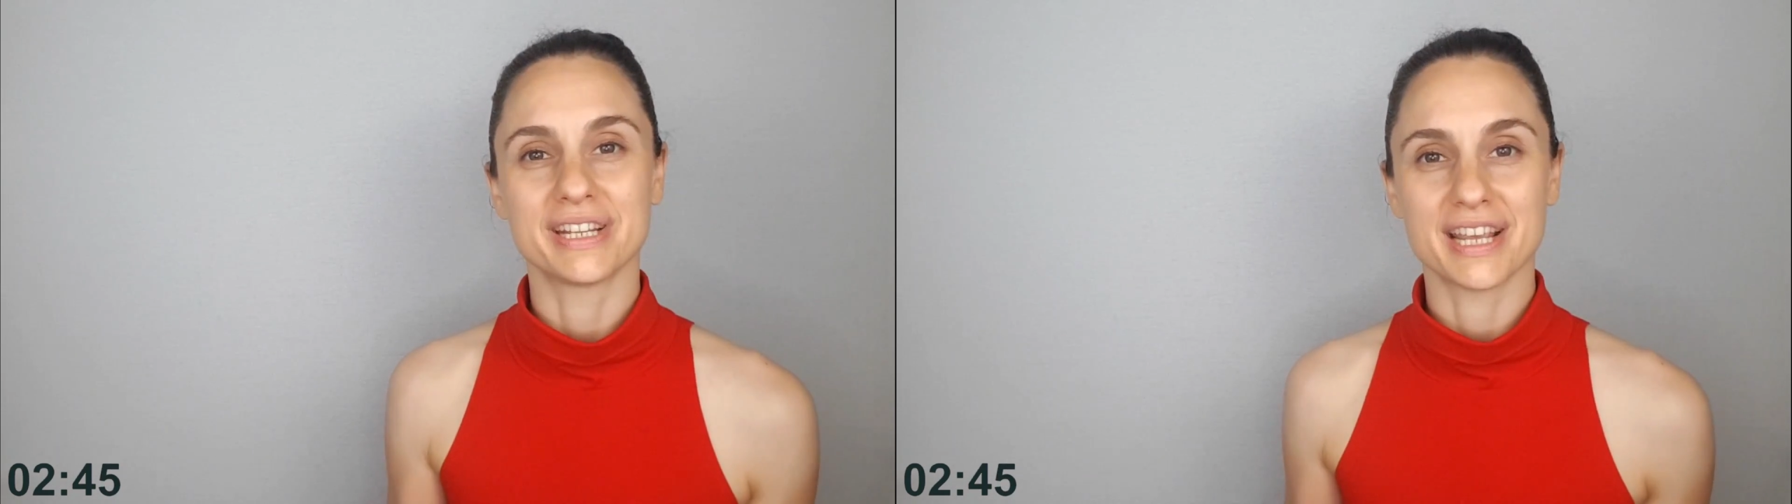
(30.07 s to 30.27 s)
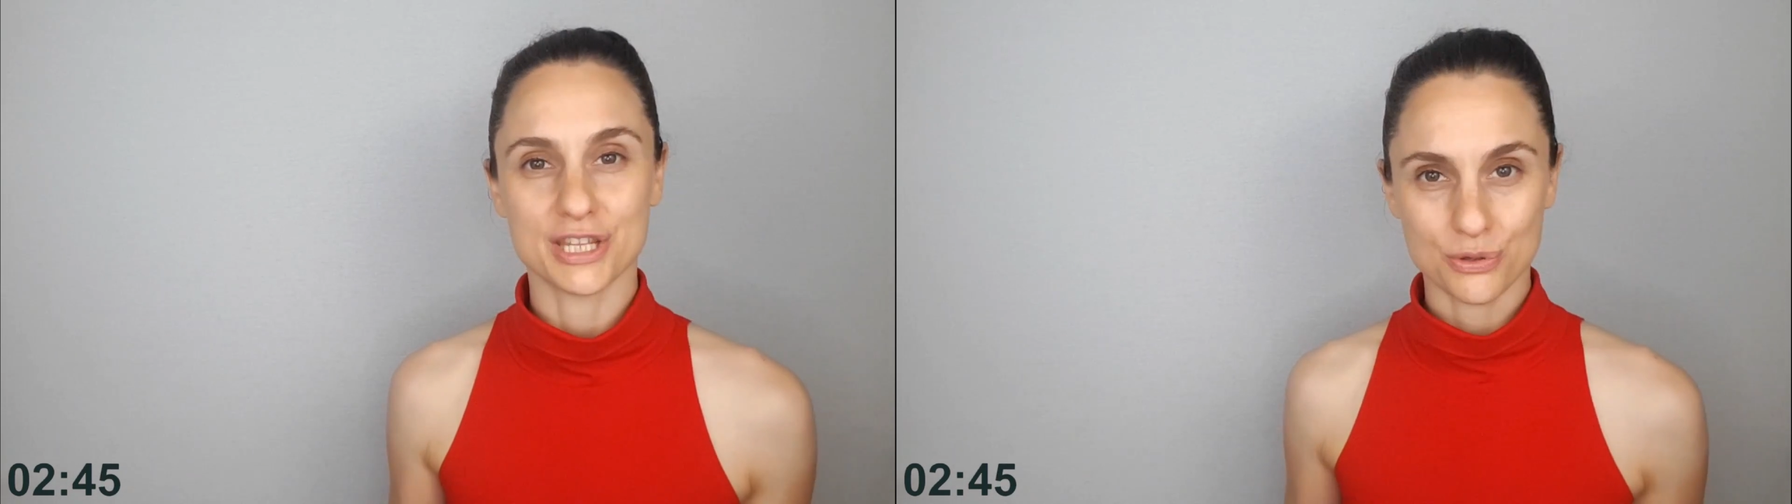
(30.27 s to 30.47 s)

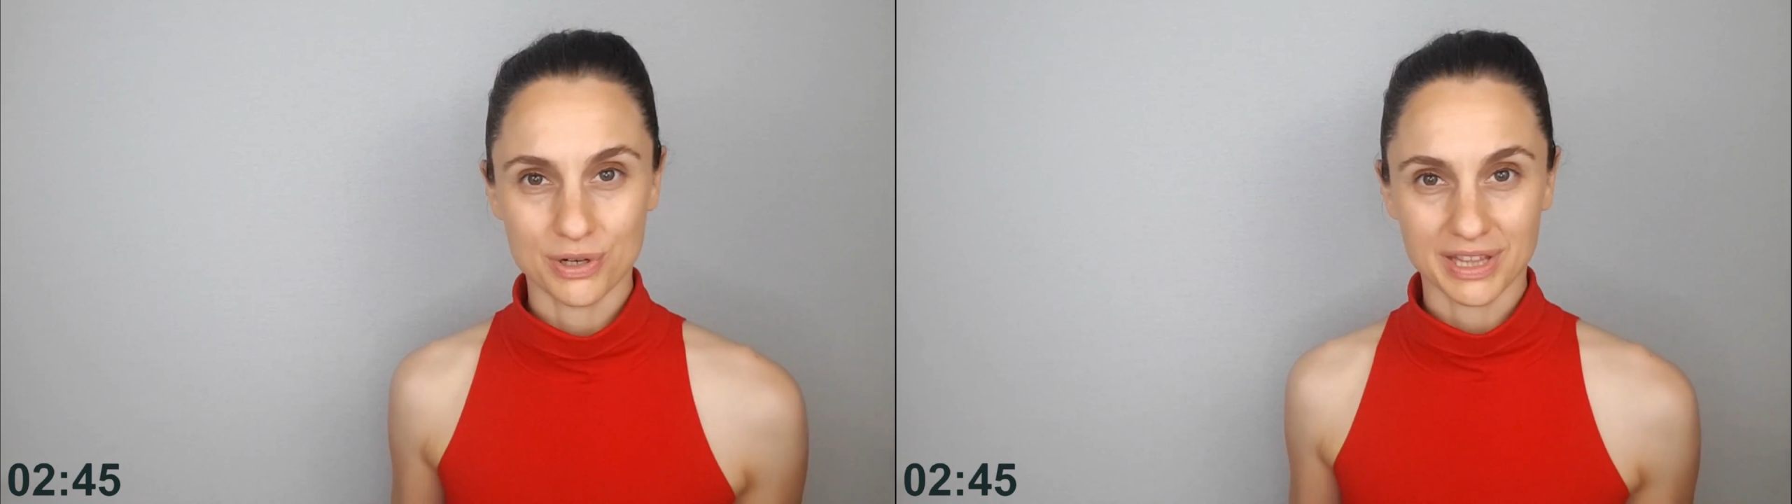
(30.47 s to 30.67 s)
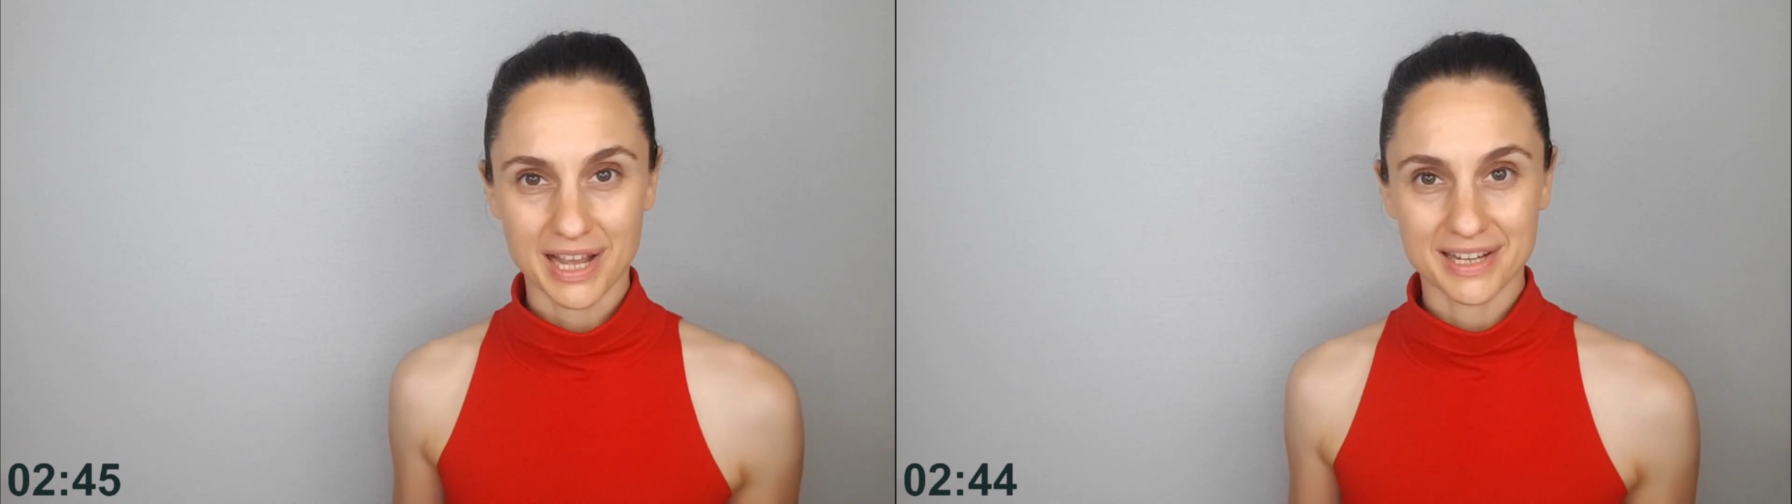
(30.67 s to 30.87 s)
to get
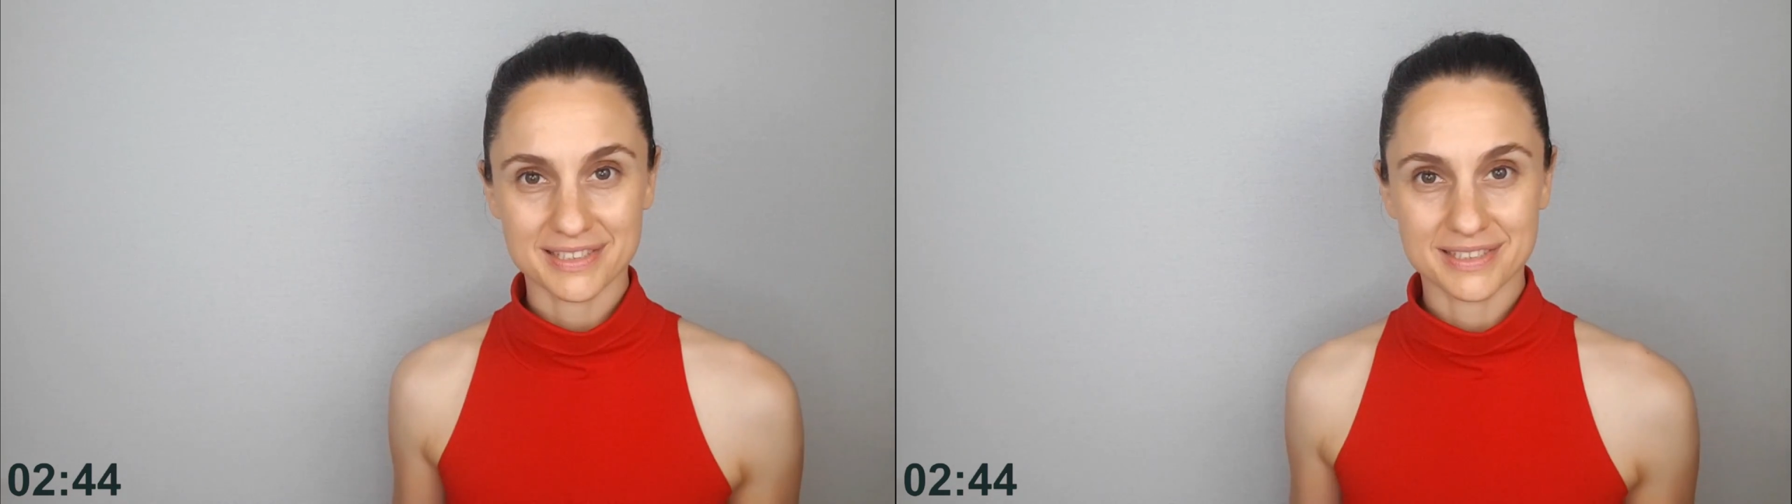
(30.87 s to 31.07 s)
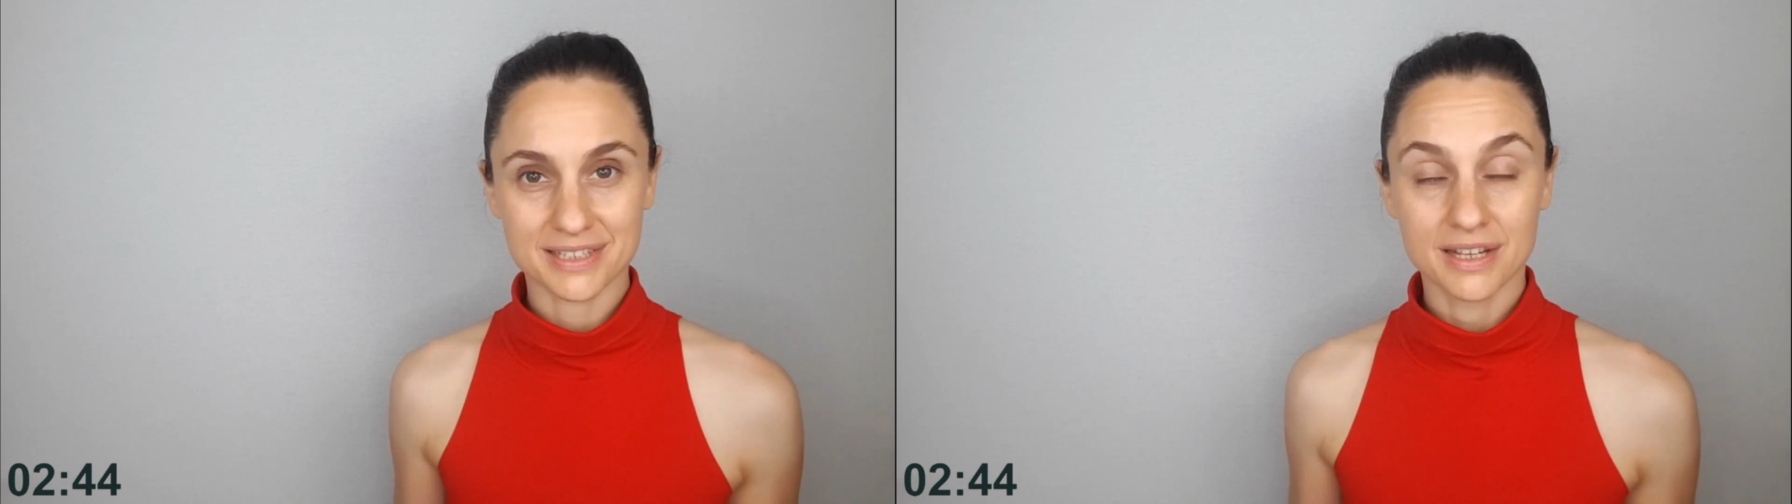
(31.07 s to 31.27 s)

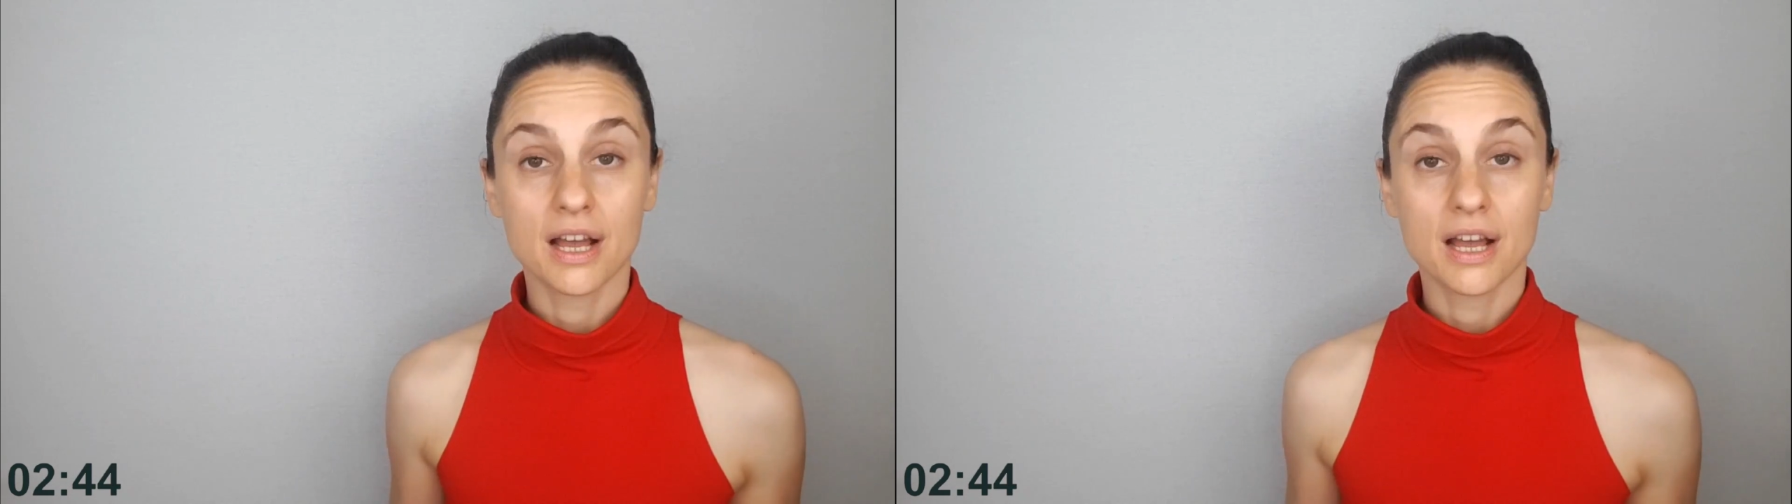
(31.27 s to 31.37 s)
utilized.